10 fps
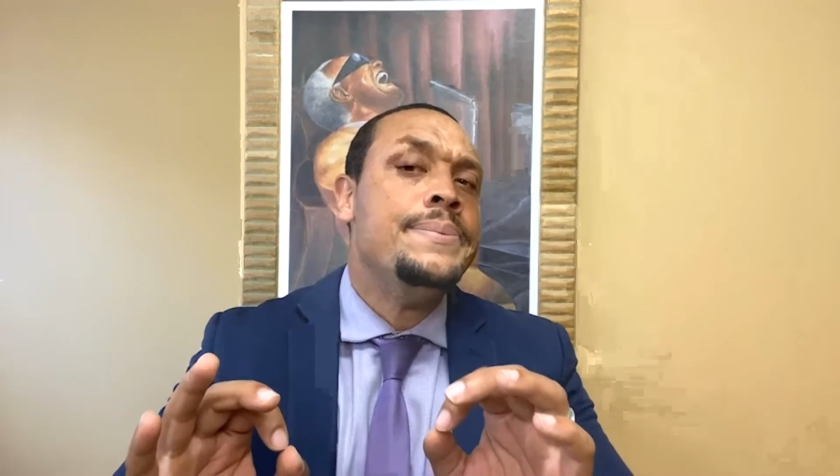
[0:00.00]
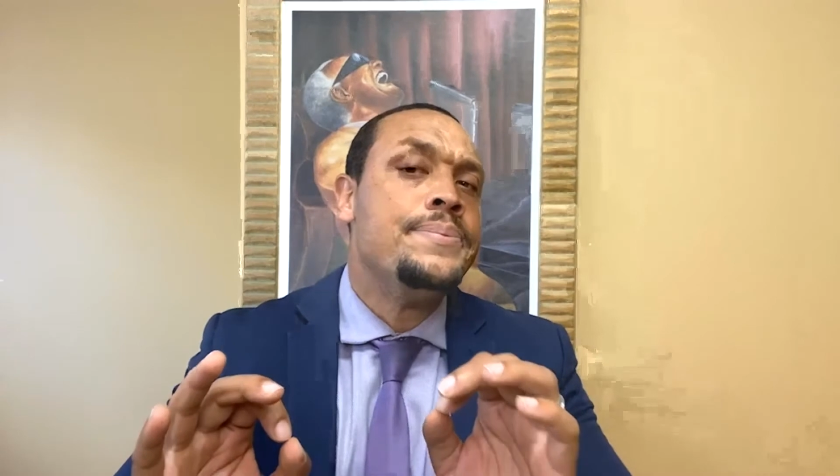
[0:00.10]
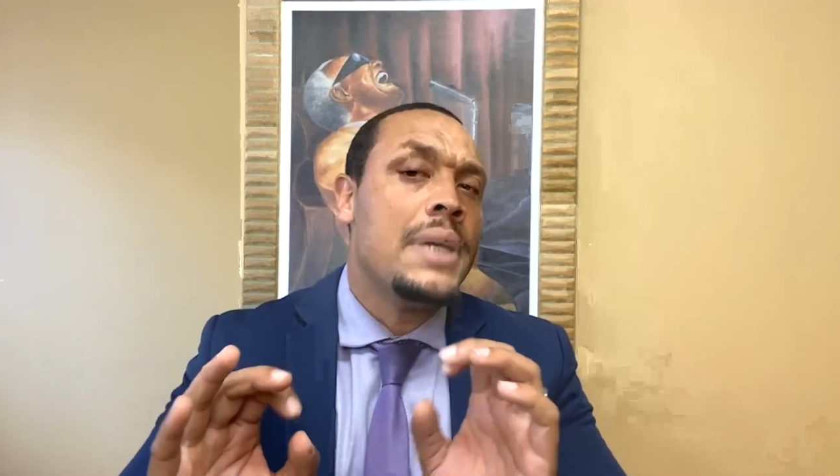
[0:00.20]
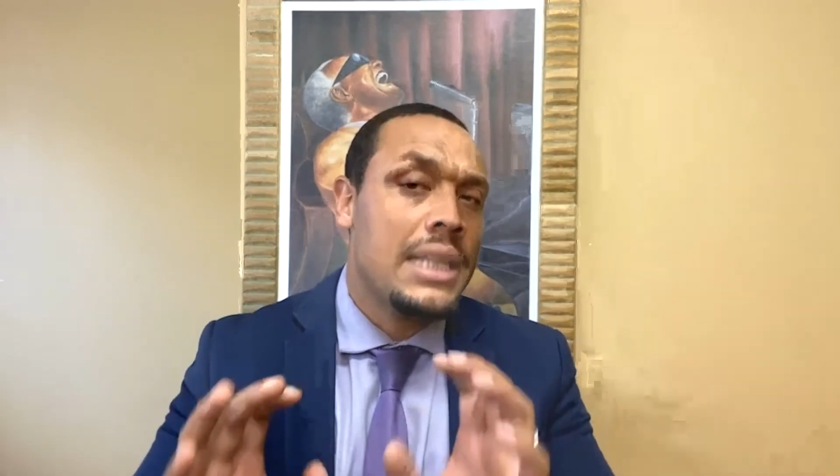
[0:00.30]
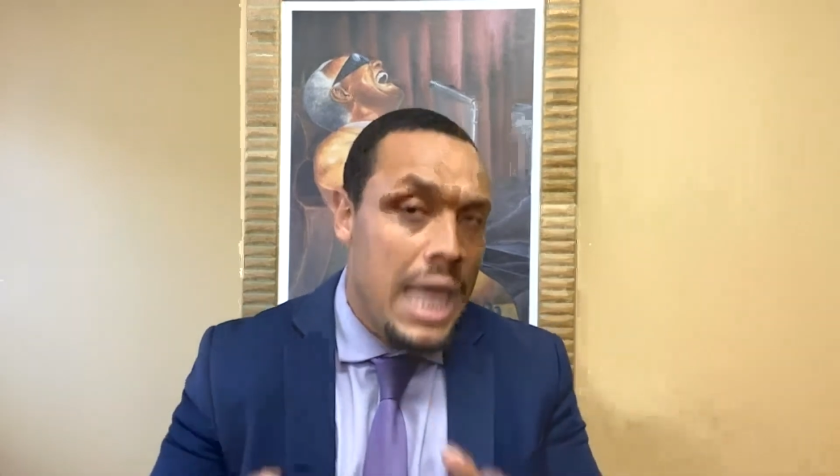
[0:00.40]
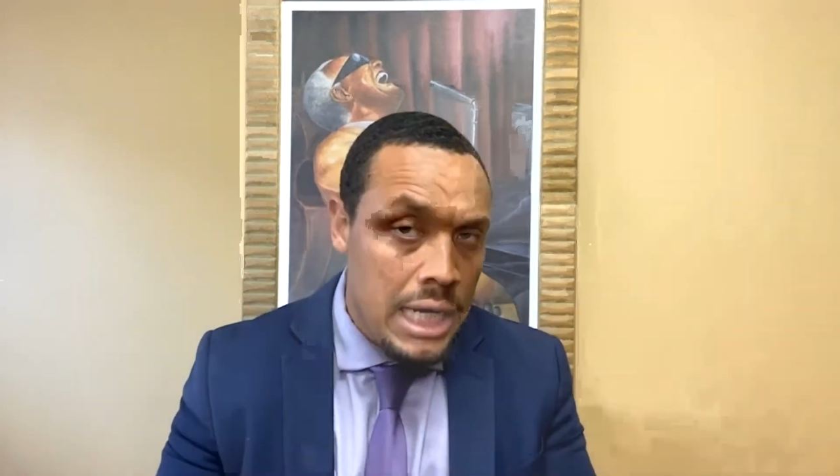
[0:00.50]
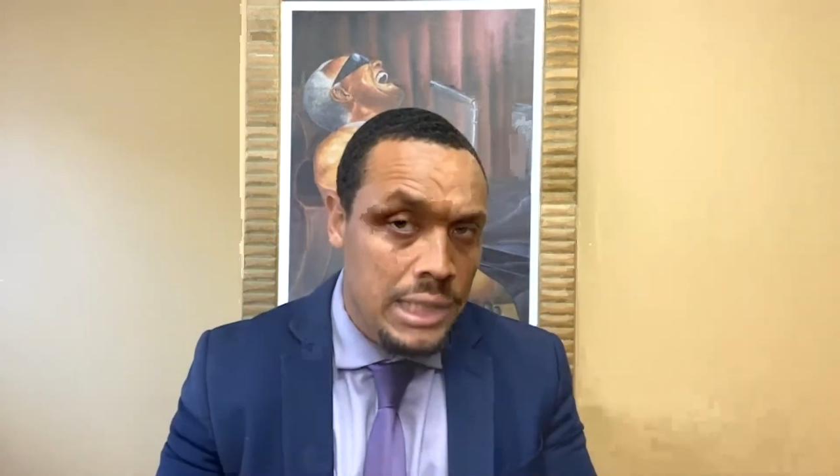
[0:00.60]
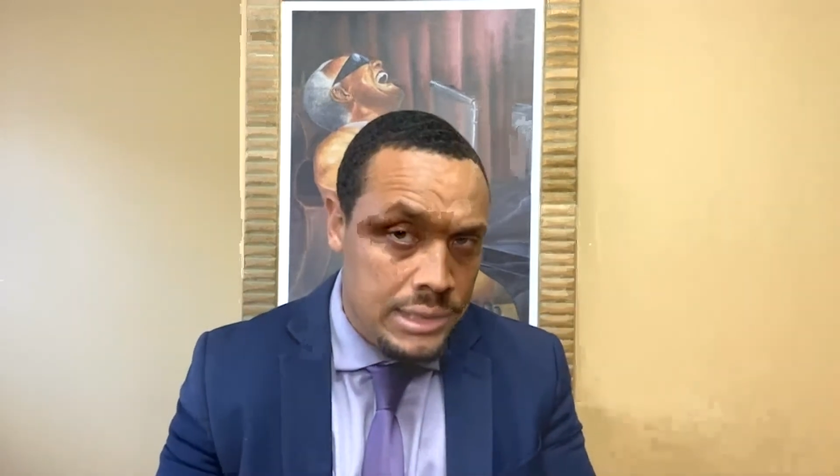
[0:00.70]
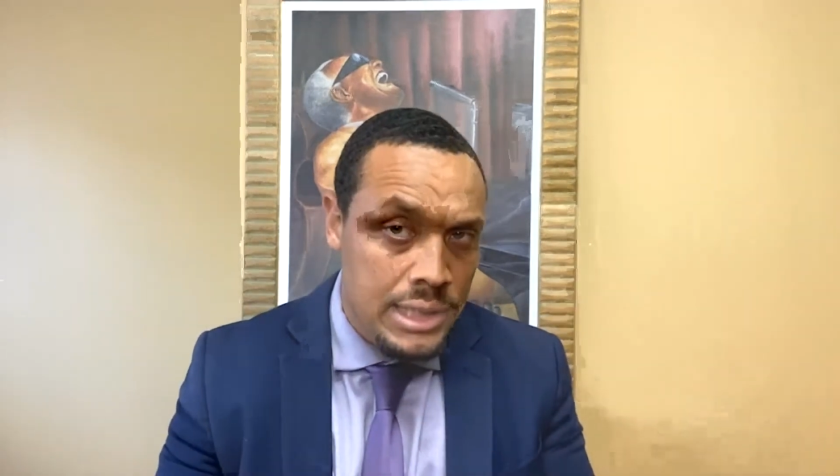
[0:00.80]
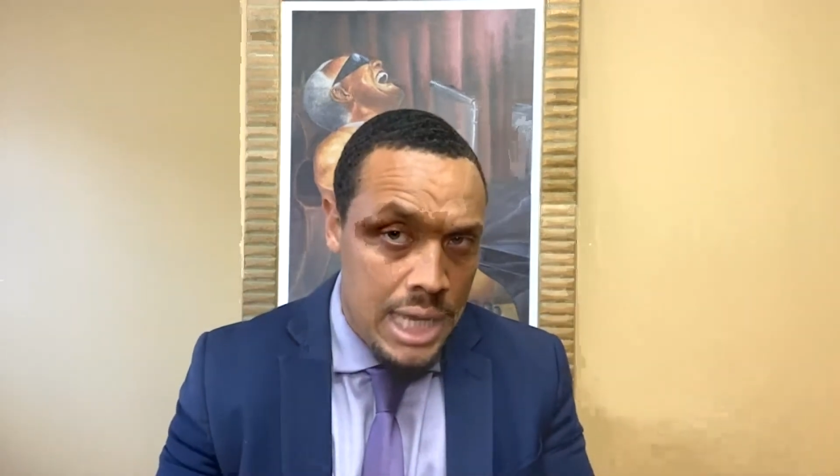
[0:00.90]
A lot of
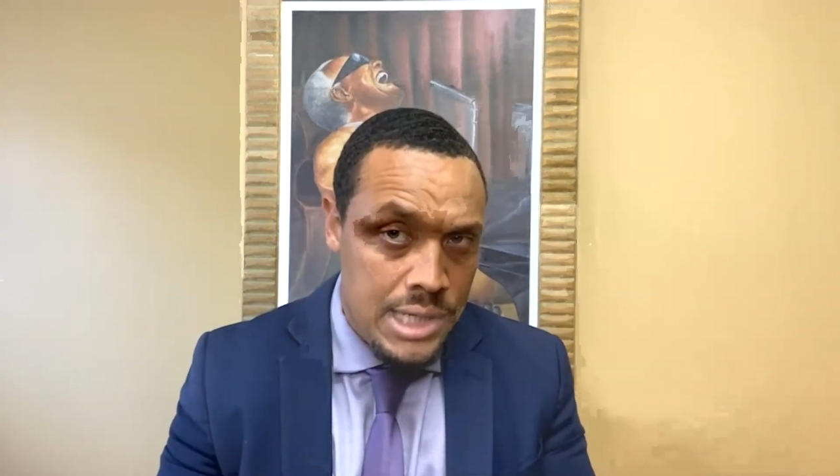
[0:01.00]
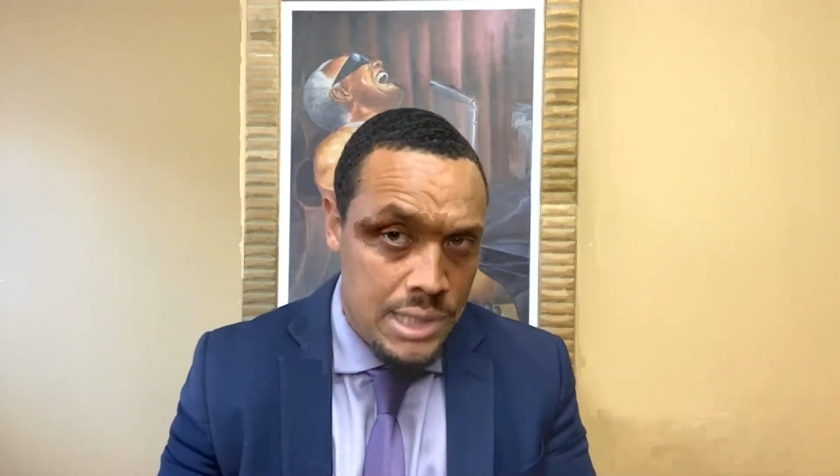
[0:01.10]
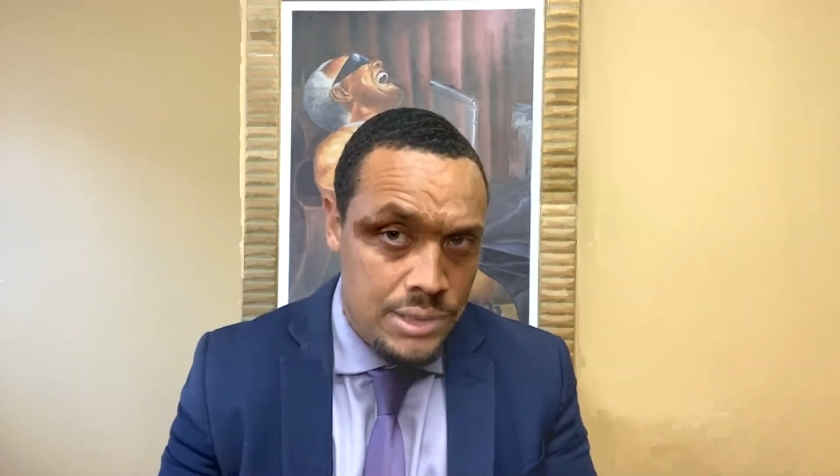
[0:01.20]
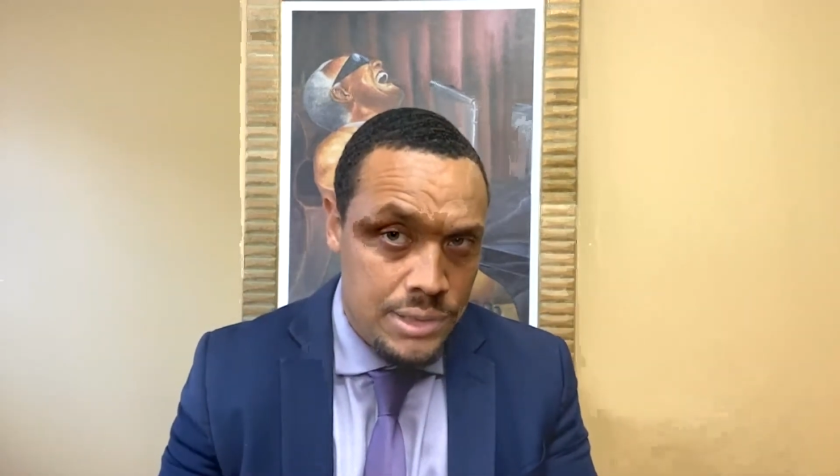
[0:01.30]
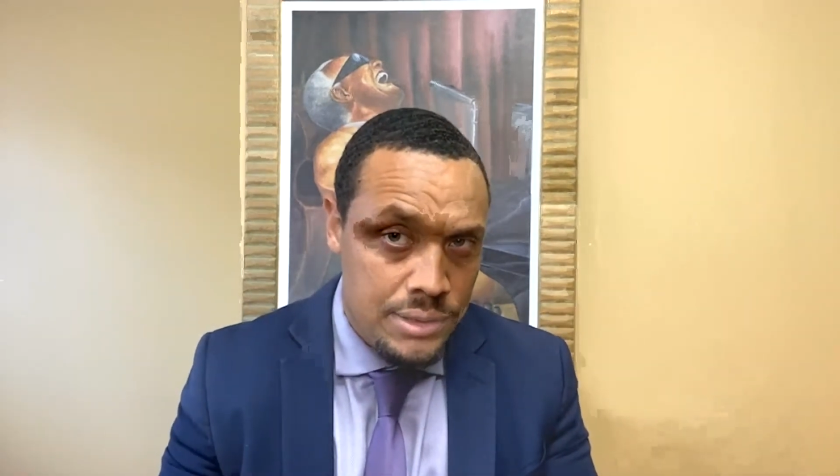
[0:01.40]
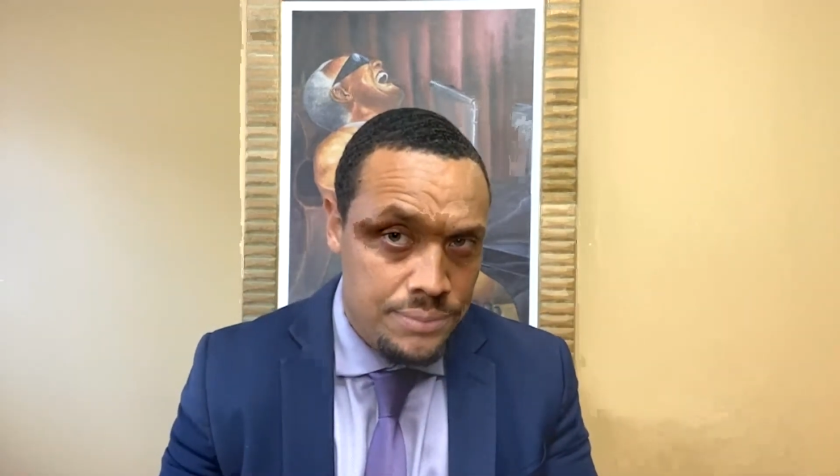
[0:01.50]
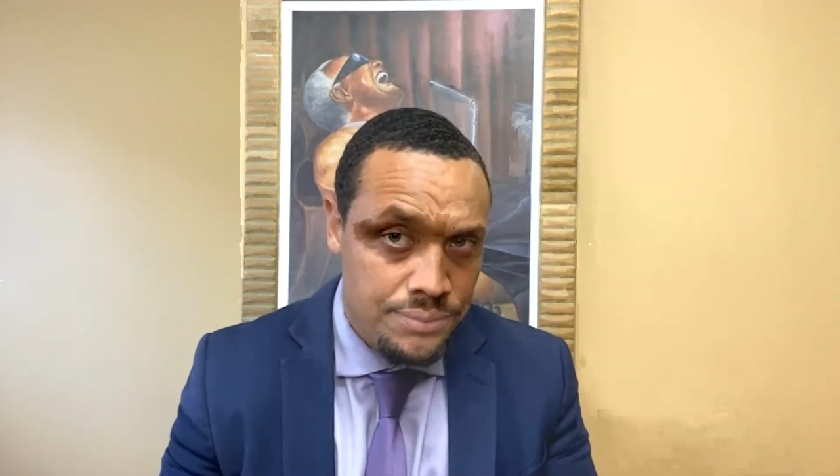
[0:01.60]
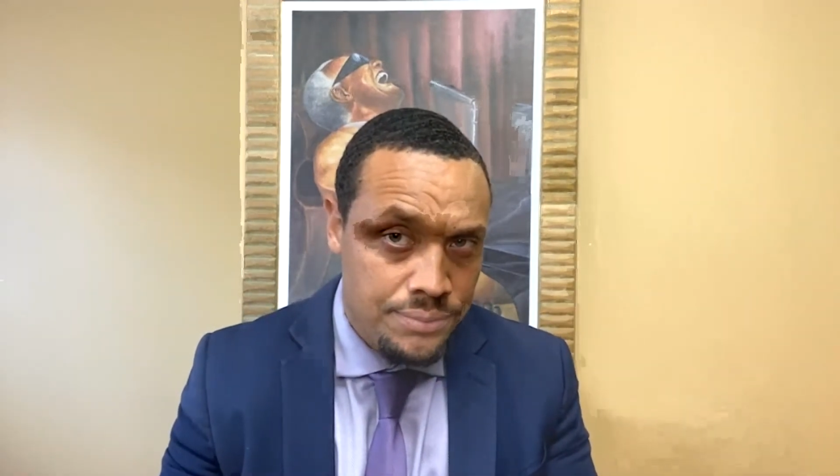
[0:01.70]
listing agents,